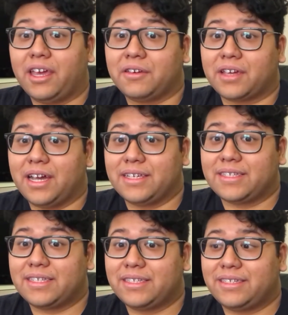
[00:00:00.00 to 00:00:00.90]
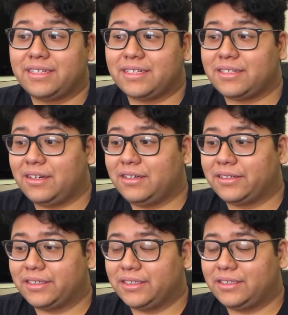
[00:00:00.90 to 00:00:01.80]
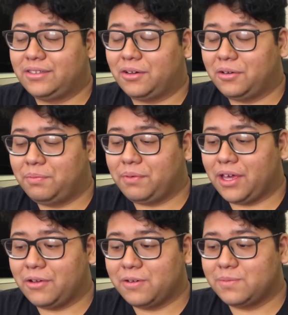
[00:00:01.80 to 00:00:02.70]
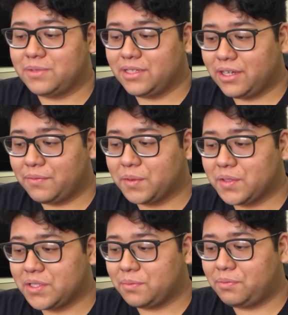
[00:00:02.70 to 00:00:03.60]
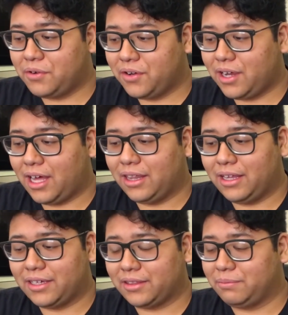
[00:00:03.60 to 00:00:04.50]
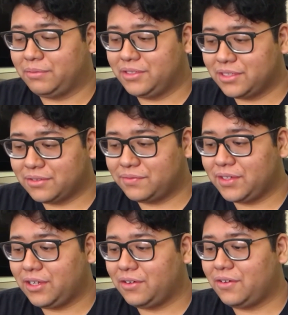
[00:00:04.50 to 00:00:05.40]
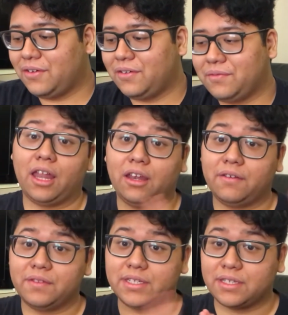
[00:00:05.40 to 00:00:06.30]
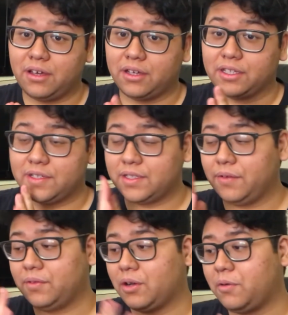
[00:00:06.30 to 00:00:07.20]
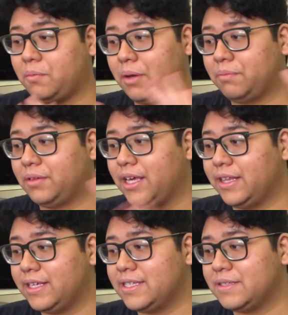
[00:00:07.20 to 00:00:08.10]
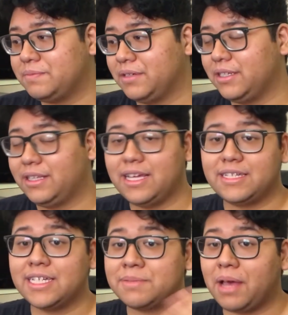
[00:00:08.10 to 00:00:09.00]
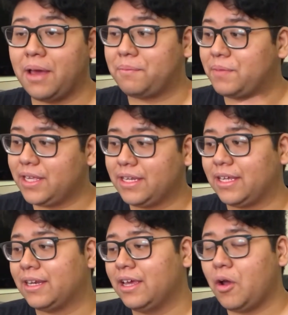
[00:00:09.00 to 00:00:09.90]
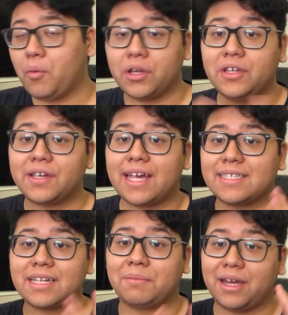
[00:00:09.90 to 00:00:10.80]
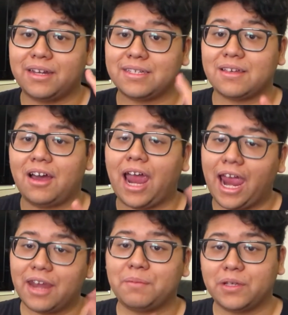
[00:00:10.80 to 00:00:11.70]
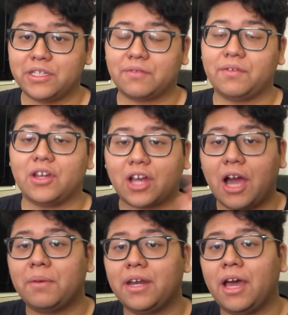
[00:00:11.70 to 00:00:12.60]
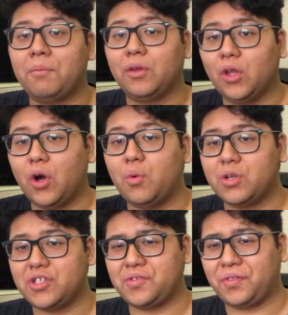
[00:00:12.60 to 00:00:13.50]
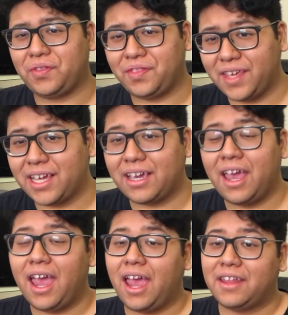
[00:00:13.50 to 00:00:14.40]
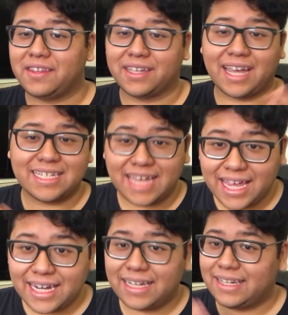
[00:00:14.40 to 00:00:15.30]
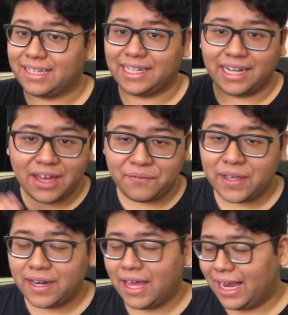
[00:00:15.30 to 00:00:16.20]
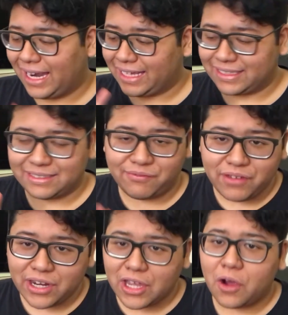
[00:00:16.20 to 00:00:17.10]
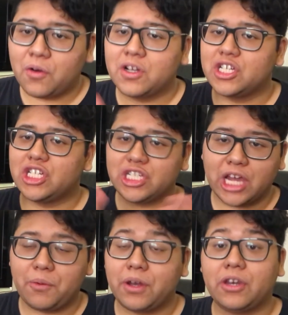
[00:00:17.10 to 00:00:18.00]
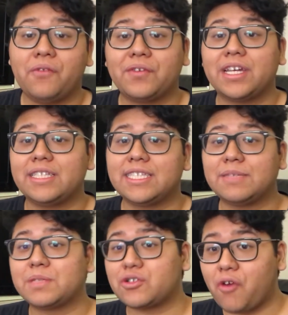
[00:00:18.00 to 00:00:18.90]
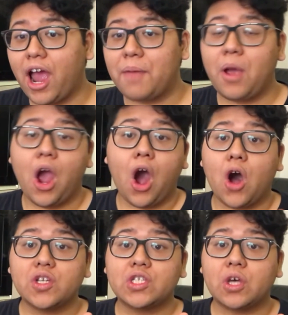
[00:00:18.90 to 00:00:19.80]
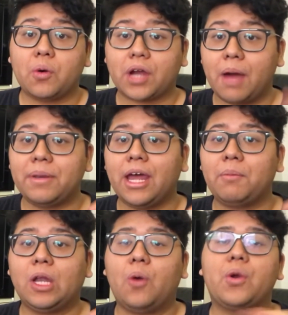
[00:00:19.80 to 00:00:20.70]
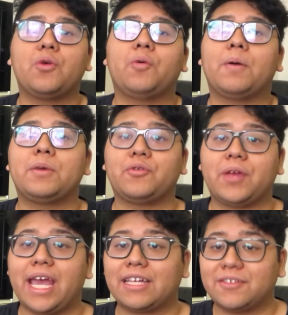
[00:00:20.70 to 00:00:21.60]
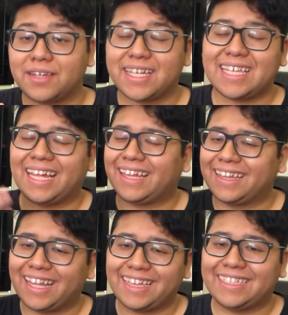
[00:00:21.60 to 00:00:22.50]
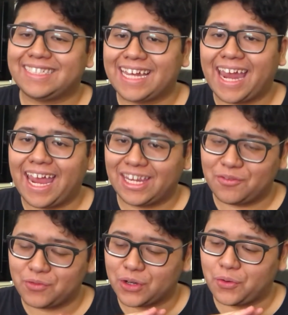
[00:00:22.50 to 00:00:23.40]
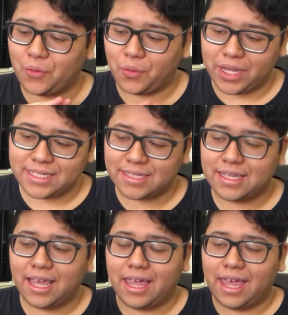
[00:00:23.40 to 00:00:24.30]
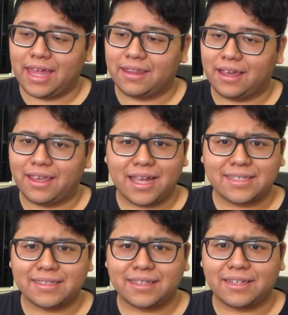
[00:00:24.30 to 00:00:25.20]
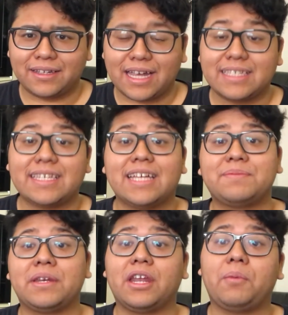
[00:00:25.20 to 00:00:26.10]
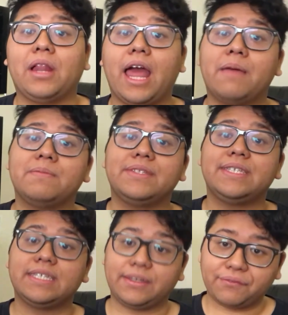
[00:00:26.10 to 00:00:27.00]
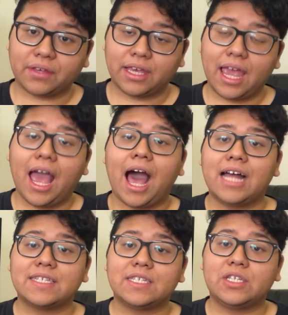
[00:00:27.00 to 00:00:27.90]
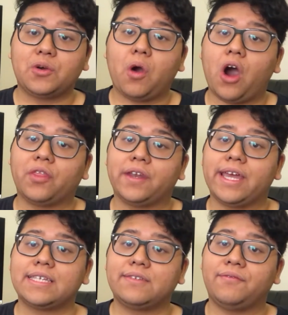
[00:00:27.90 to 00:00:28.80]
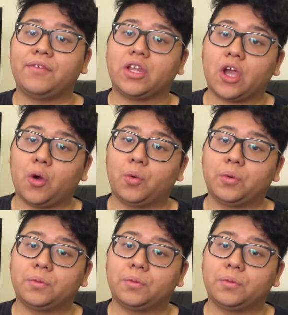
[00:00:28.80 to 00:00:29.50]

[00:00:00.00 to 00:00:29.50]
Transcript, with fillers: you guys, the song is dope. A O M G never disappoint. I like the music video. I love the song. It's definitely going on my playlist. But that's just my opinion. What do you guys think about the song and the music video? Comment down below what you think. Do you guys hate it? Do you love it? Like this video, share it, don't forget to subscribe. Also, comment down below what you want me to react to next. I'll gladly take any request. And uh, yeah, till then you guys, this has been Double M T V. I'll see you on the next video.